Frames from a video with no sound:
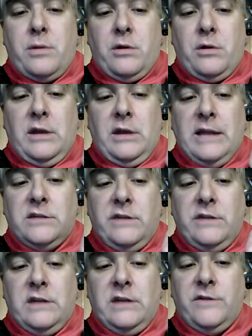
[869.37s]
or the ends of
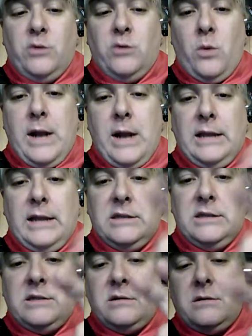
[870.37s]
the individual
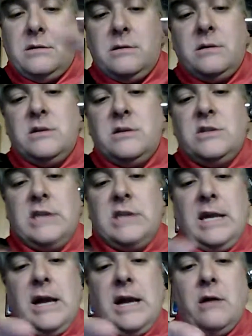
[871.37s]
windings
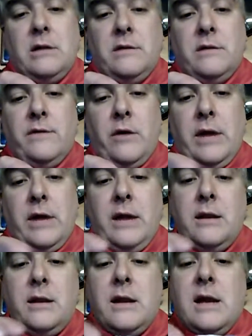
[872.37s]
sticking out at the very
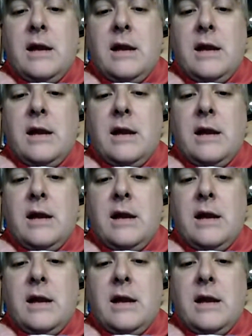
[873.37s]
end.